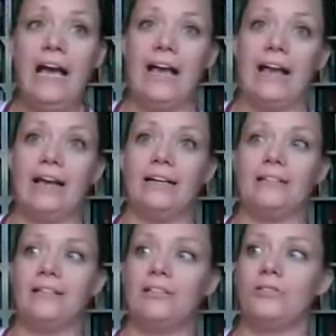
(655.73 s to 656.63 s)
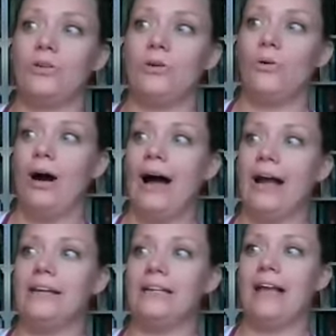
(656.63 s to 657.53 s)
And so
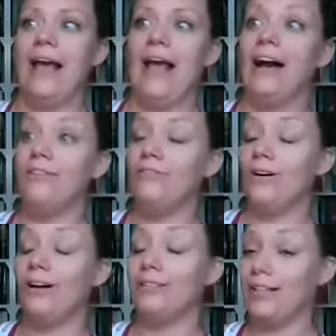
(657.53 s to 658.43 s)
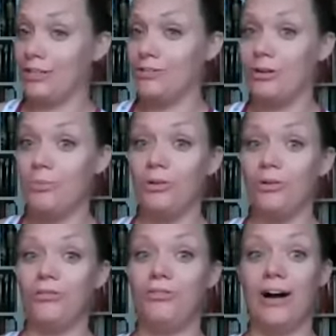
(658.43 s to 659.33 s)
I didn't have a lot of
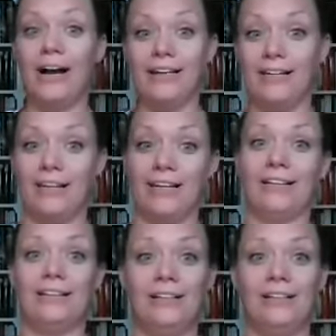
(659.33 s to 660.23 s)
trouble finding,